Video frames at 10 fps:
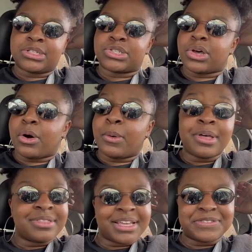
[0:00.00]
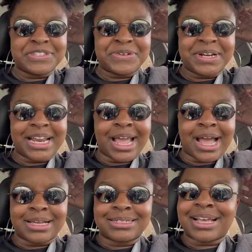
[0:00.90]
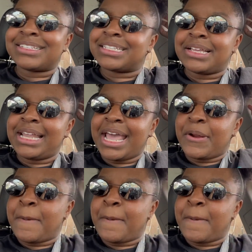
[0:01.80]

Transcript: So thanks for tuning in, guys. I'll see you later.